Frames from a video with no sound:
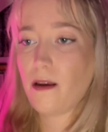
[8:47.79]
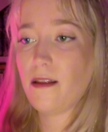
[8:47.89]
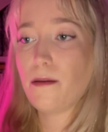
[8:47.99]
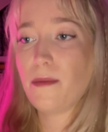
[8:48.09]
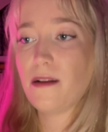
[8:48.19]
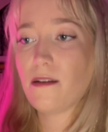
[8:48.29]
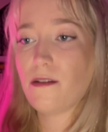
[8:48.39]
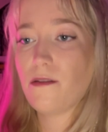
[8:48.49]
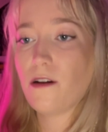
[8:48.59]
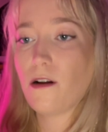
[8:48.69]
In the midst
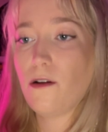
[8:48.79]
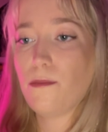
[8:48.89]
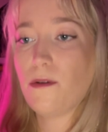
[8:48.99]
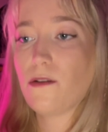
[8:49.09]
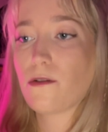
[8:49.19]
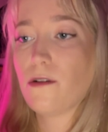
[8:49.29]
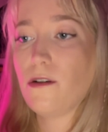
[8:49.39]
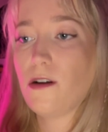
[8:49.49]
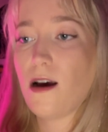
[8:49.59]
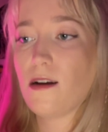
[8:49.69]
of the gloom,
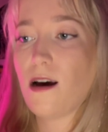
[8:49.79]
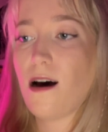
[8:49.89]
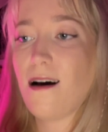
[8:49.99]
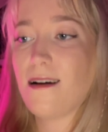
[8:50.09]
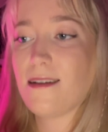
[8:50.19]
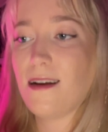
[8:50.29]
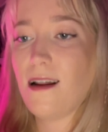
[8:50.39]
Scrooge heard a hearty